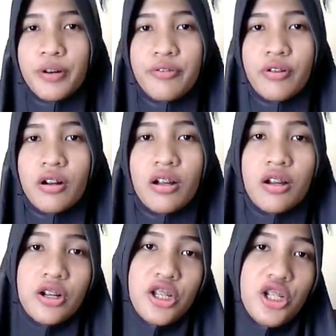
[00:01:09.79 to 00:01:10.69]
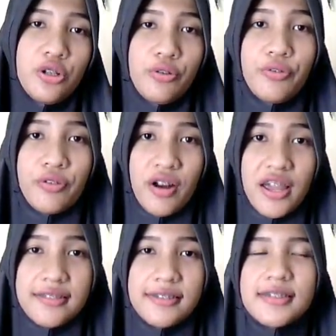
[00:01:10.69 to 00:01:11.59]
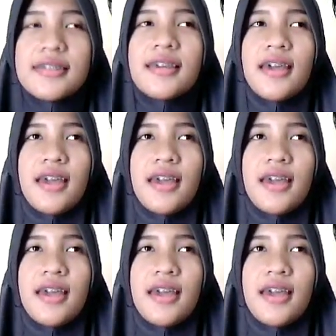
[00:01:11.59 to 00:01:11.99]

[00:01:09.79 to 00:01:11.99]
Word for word: prefer her new friends